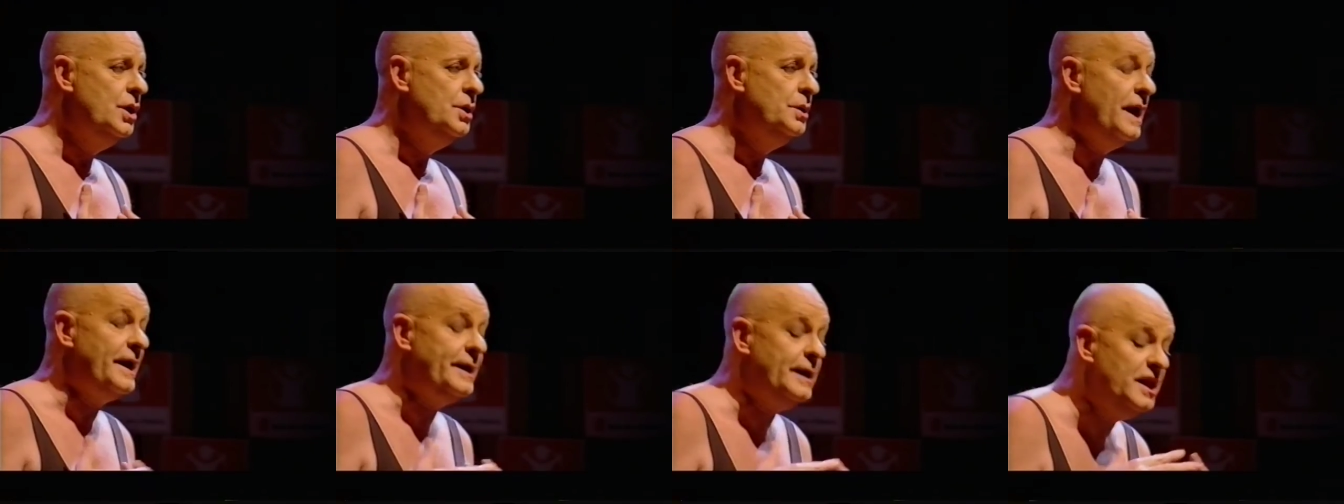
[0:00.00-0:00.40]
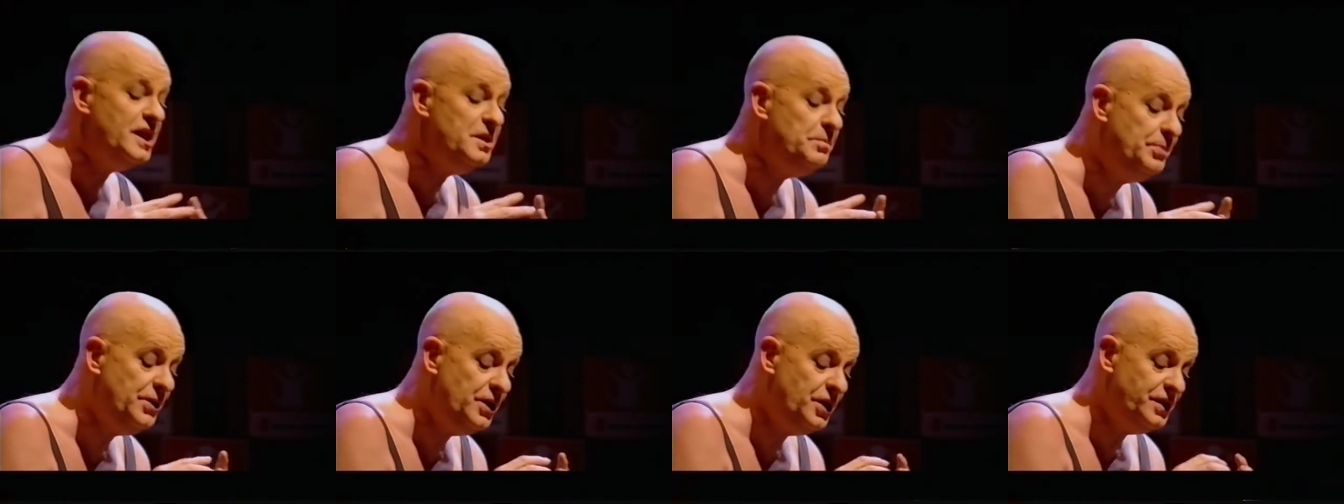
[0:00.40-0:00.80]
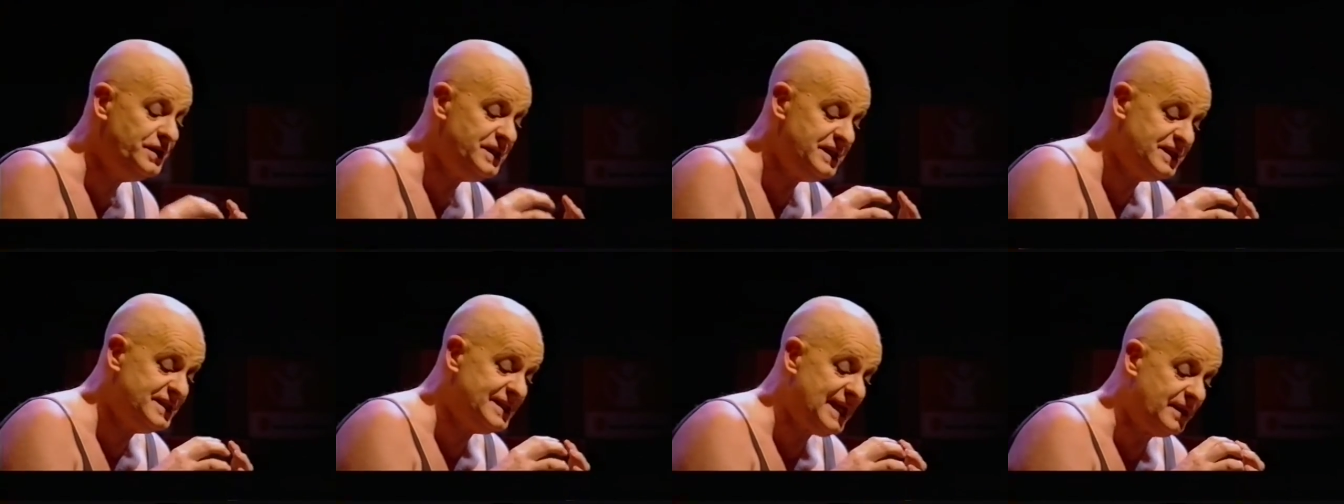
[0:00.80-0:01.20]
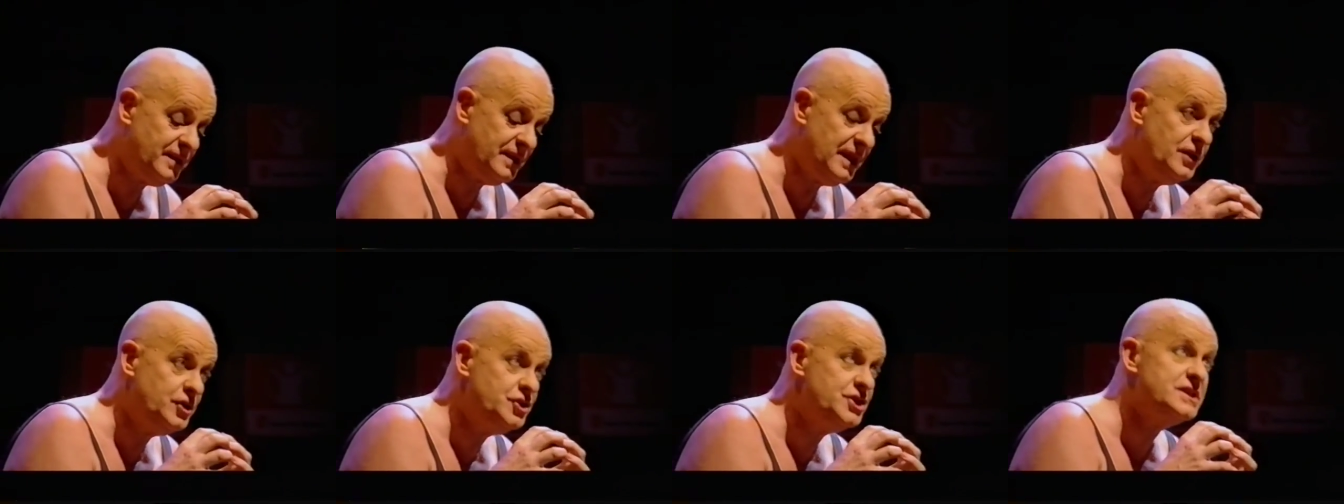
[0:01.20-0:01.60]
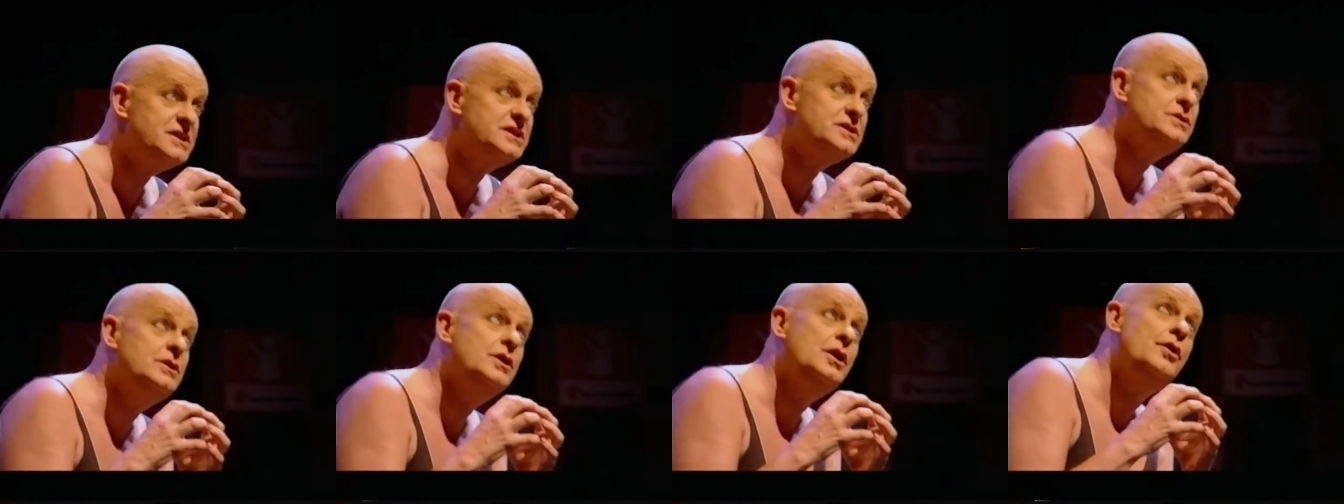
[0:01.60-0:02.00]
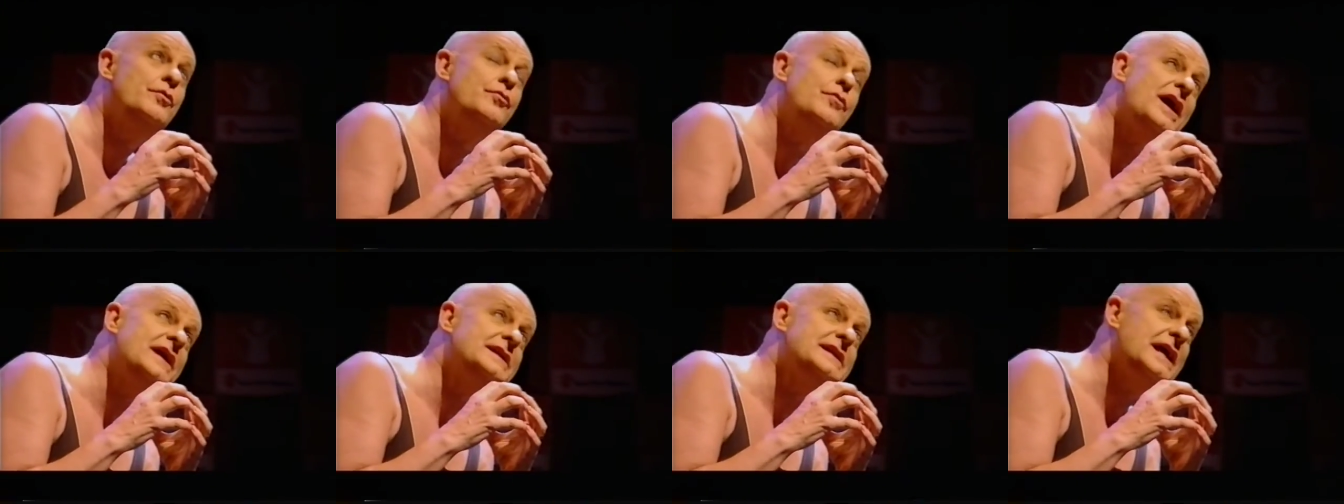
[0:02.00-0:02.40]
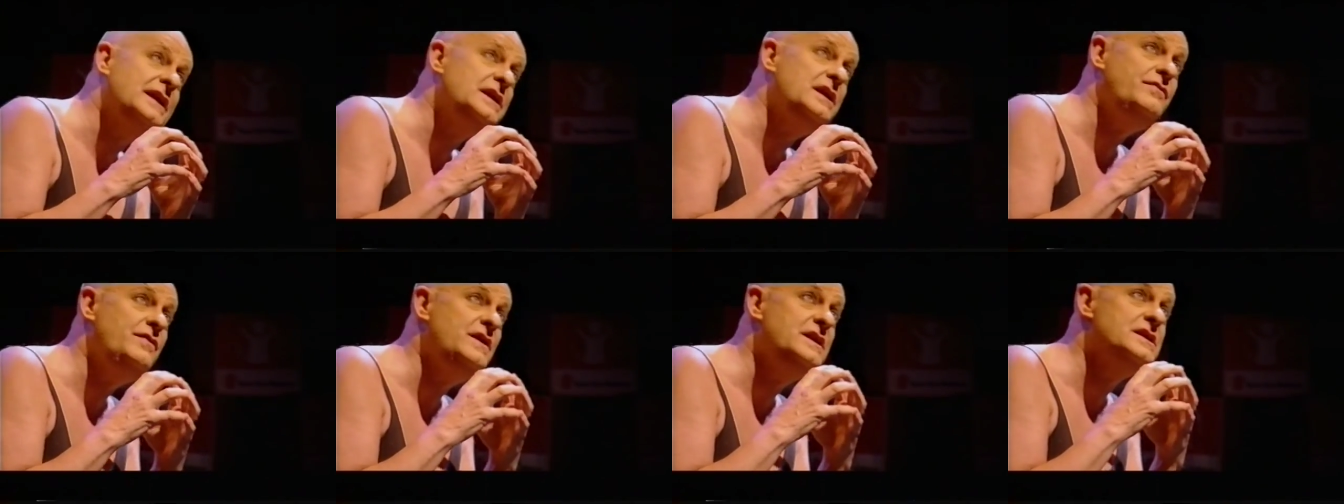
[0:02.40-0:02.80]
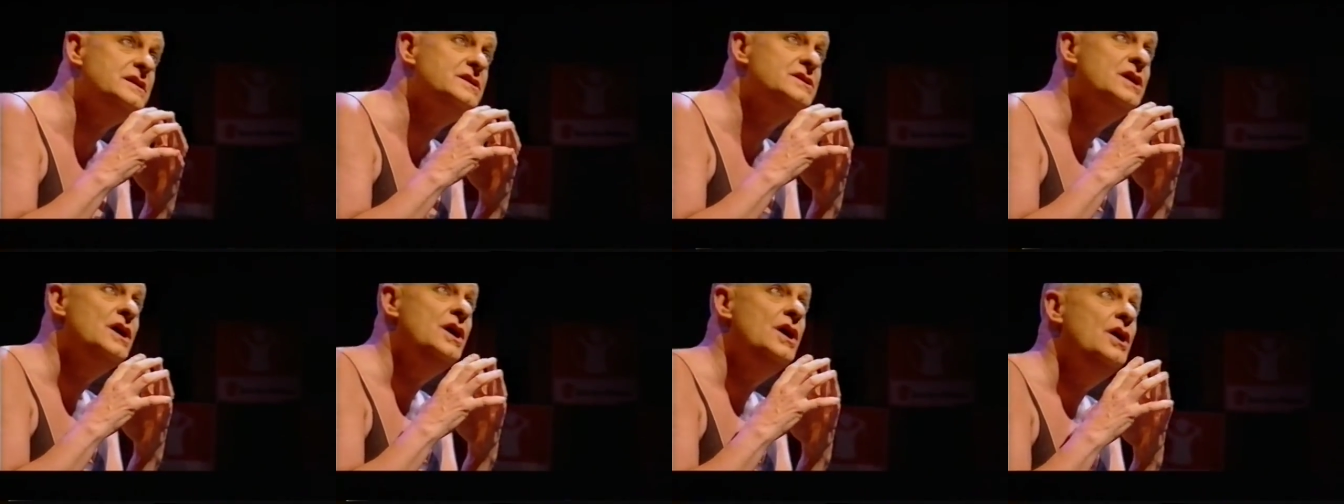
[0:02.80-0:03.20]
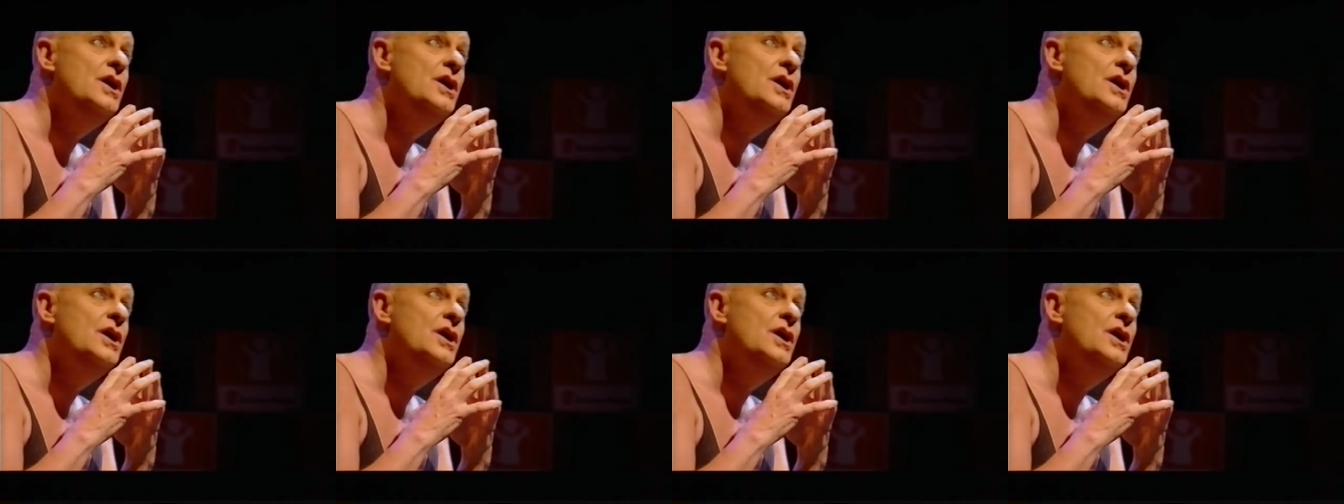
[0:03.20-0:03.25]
Like a little bird, he sat there just right at Evita's